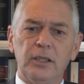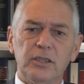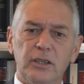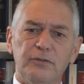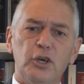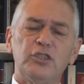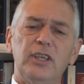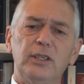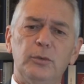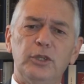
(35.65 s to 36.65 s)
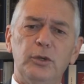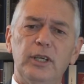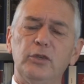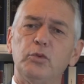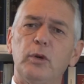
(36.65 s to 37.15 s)
So the first thing that we're
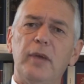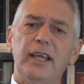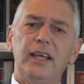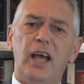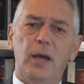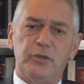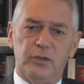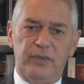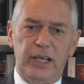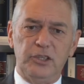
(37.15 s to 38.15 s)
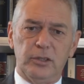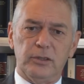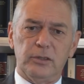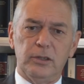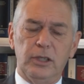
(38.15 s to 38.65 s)
doing is we're making
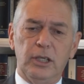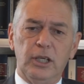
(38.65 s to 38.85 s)
observations.